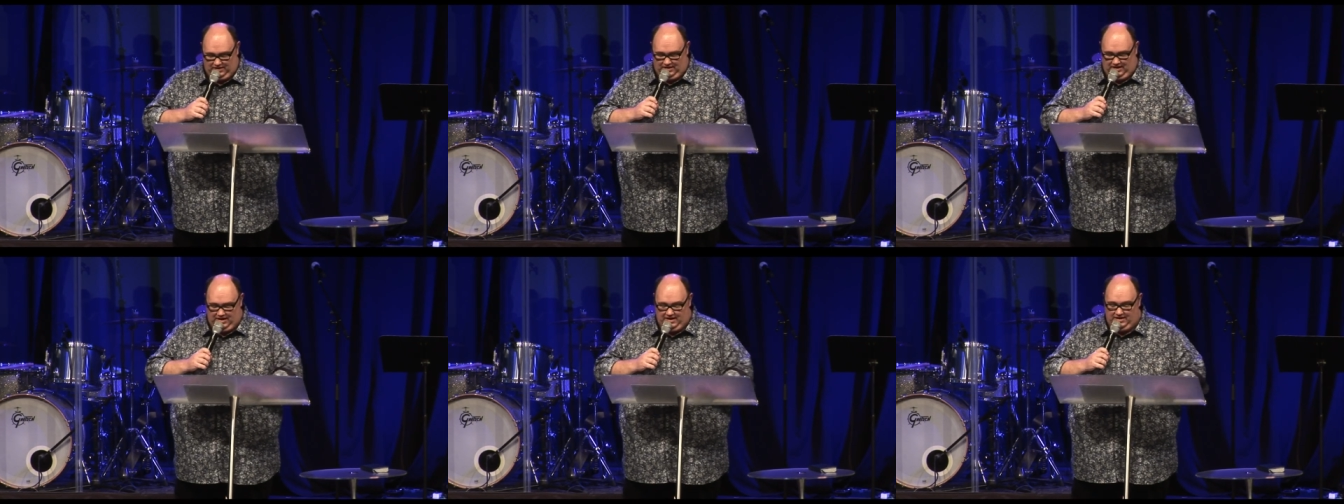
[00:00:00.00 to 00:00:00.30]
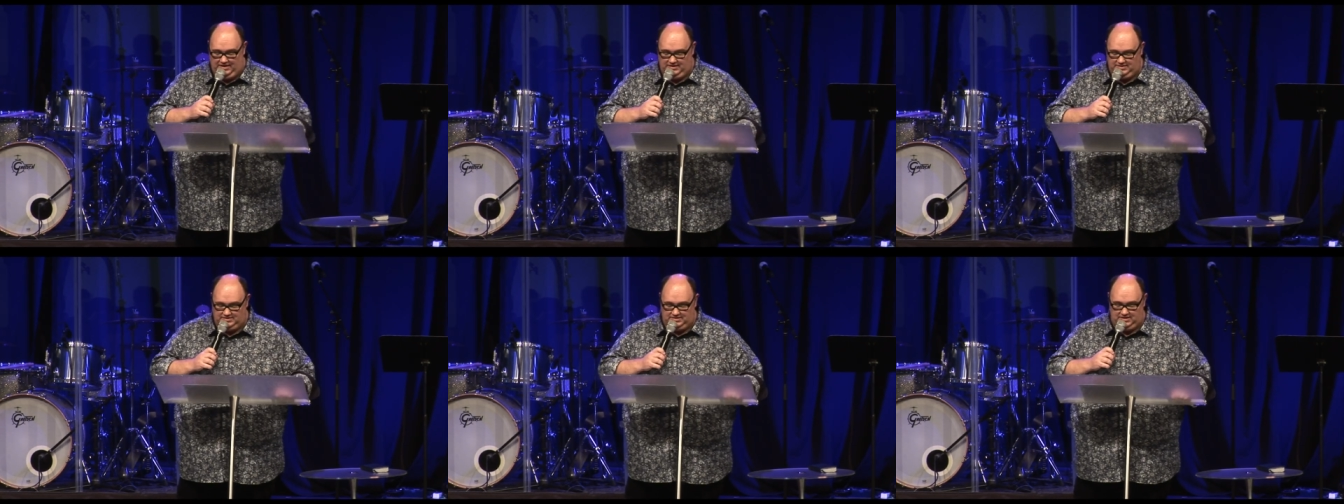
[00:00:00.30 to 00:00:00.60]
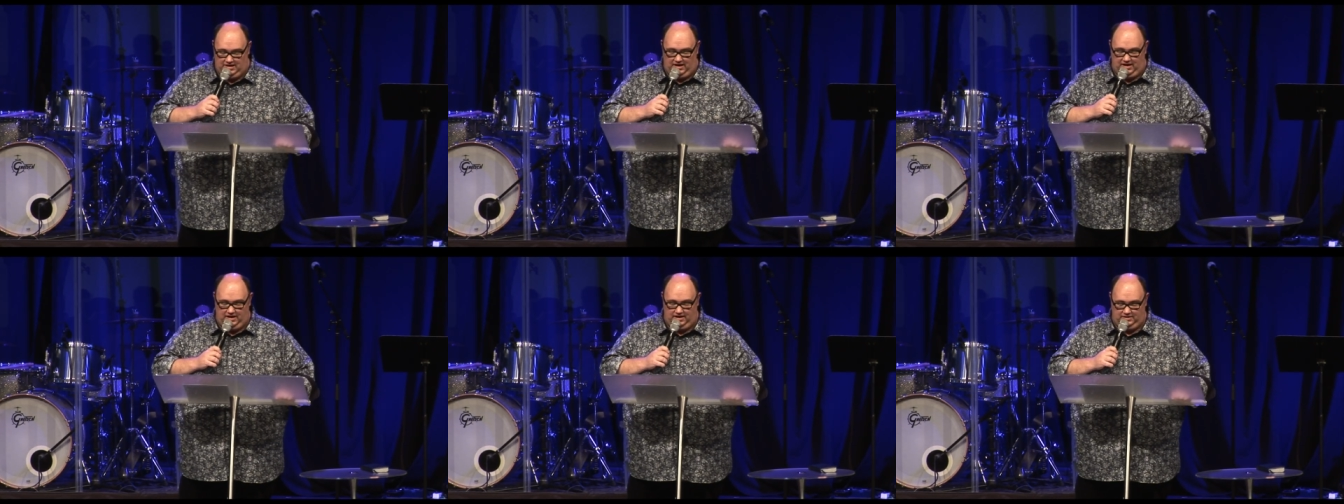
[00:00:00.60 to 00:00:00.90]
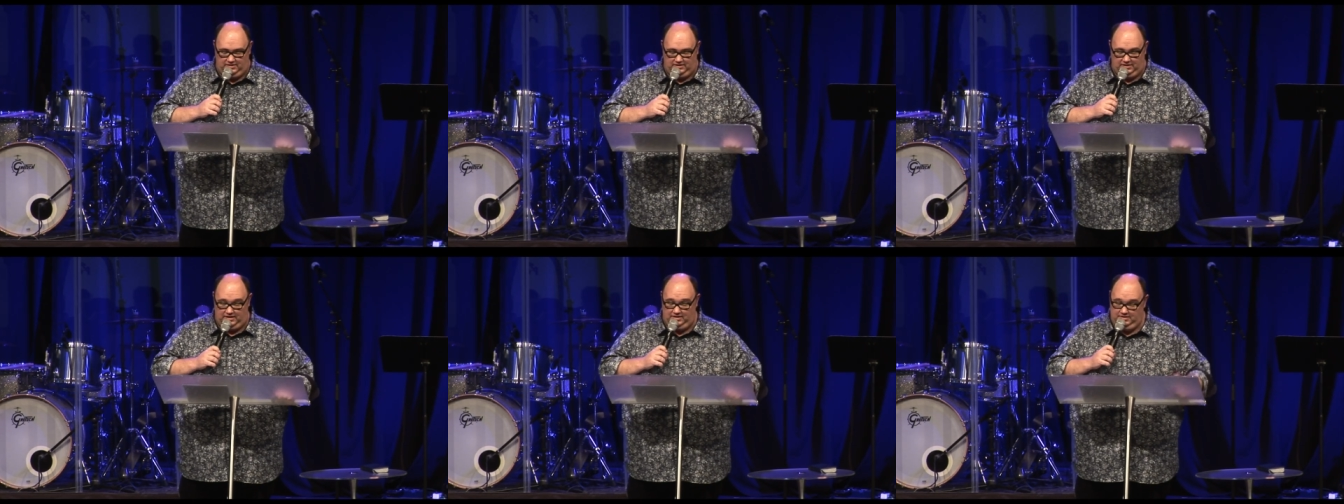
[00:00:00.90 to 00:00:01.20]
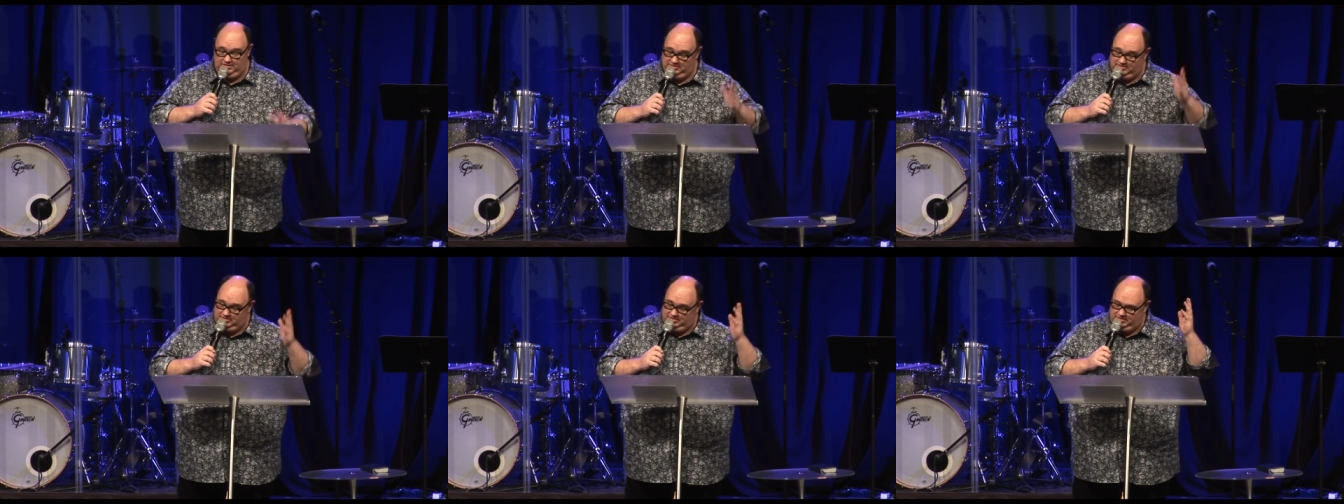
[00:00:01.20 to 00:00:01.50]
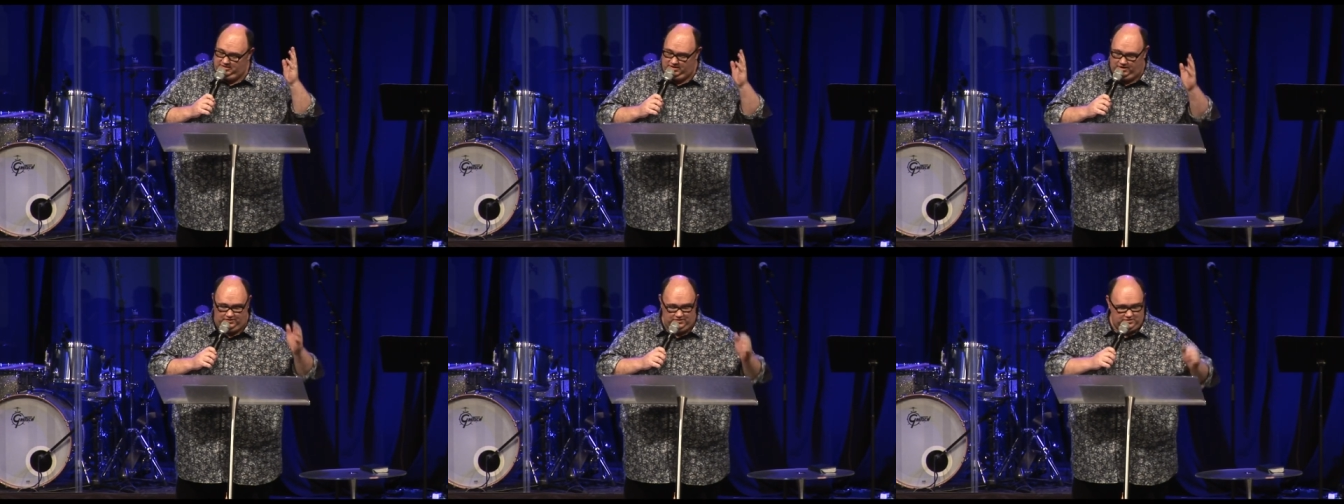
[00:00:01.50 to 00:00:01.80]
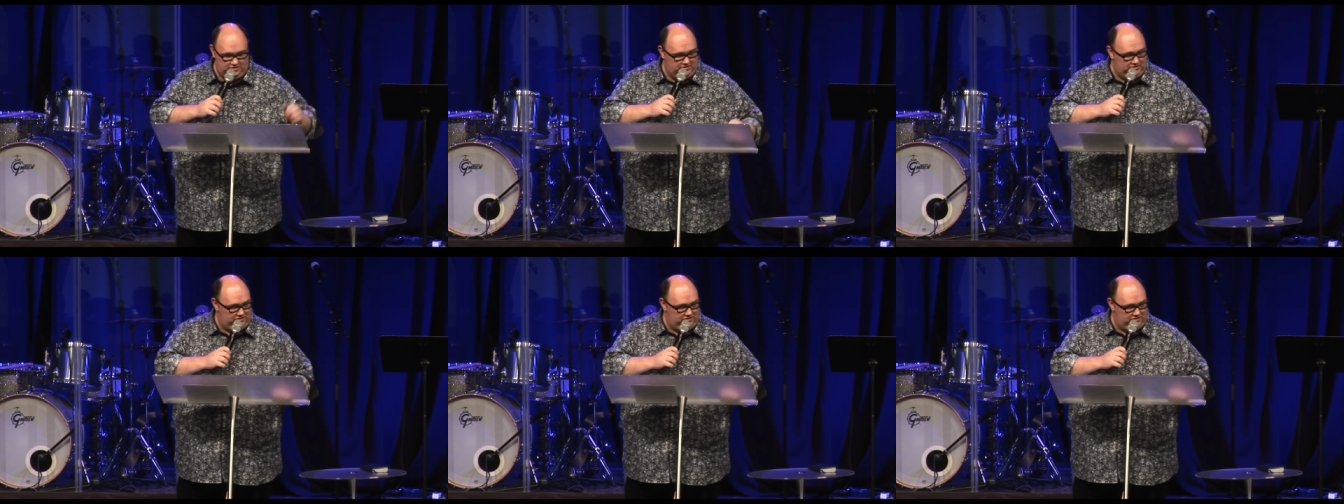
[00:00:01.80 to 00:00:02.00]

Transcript: and uh, and it's you know it's